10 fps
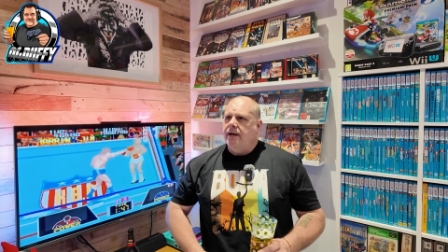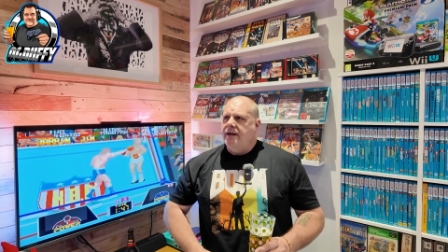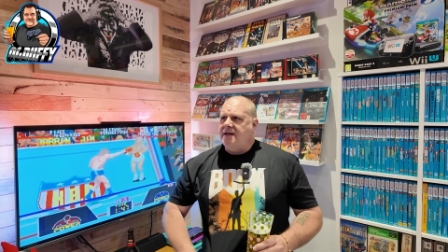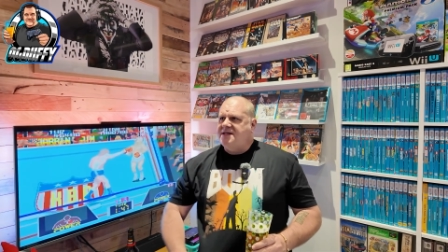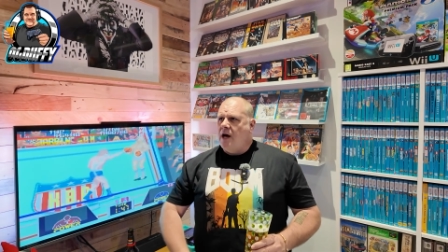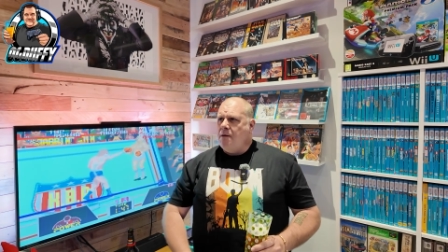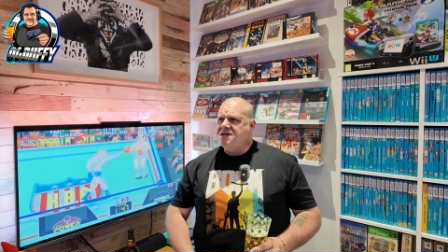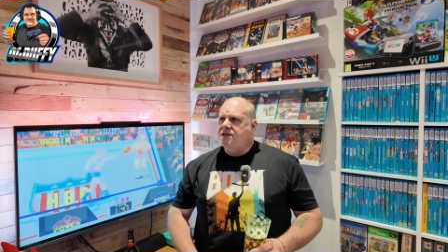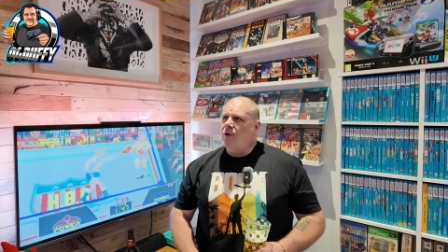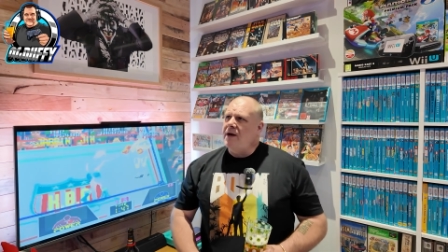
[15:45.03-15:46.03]
Now, in terms
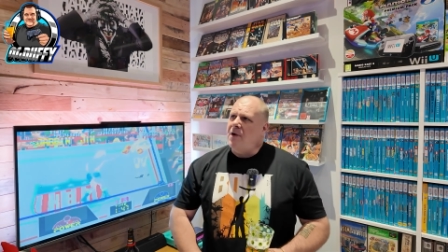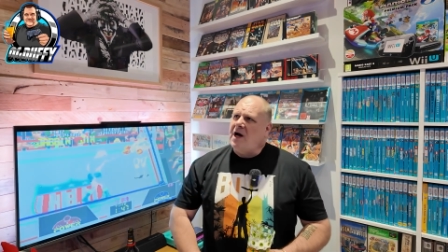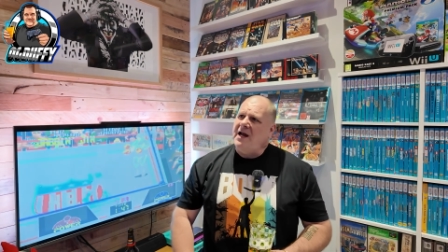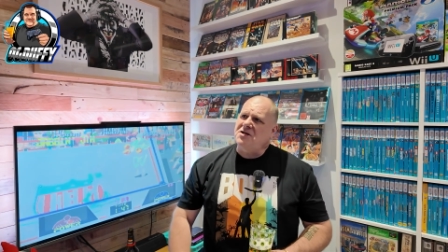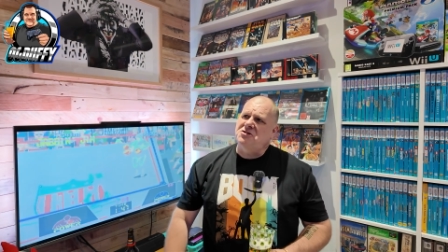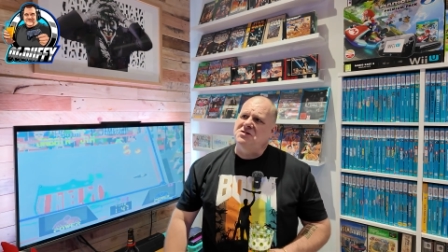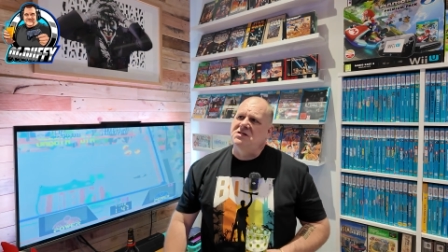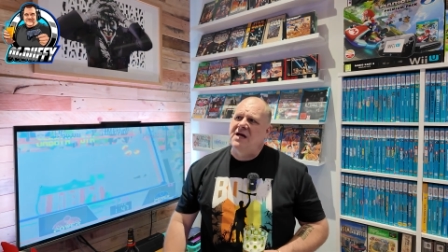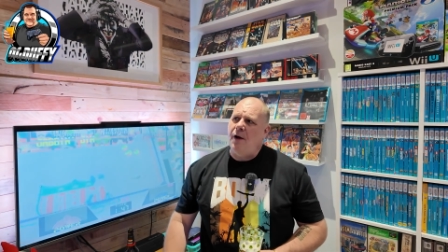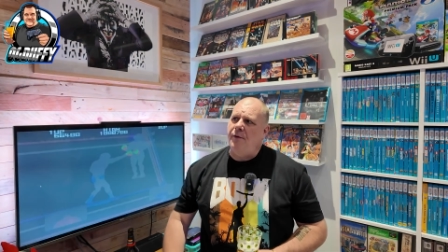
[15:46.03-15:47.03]
of the way my collection's
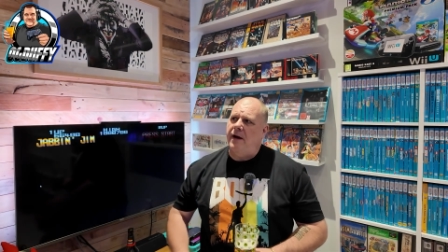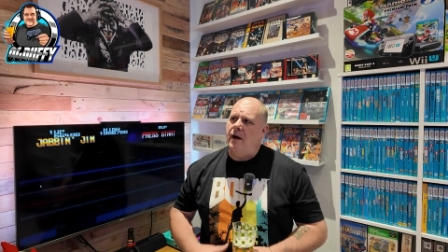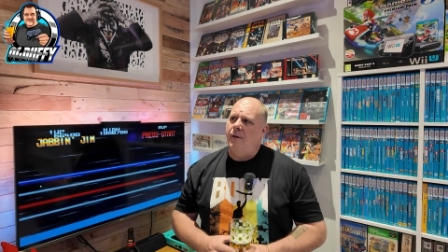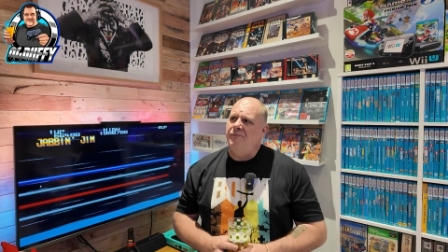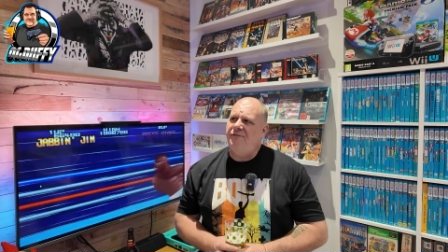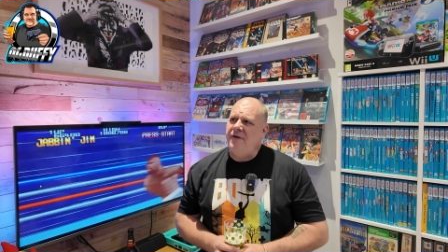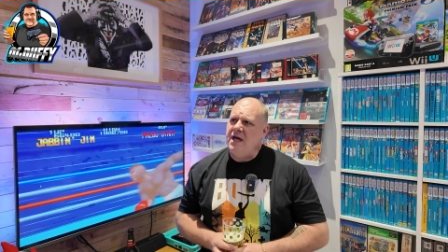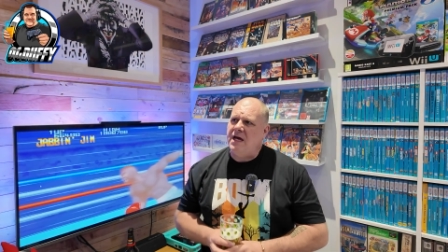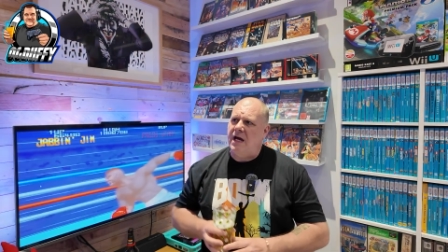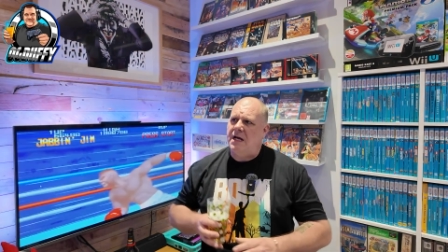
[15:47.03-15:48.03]
going, I'm
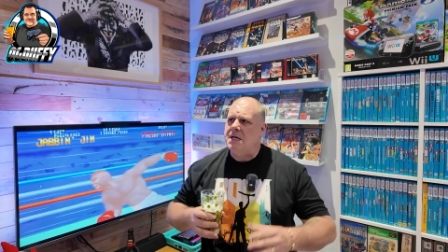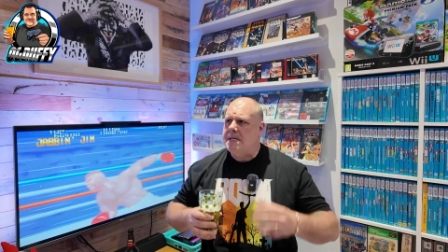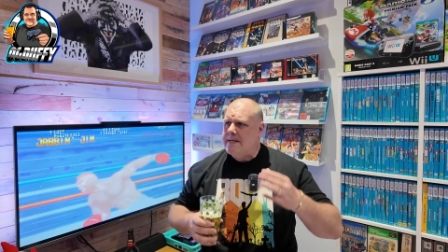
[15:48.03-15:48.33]
thinking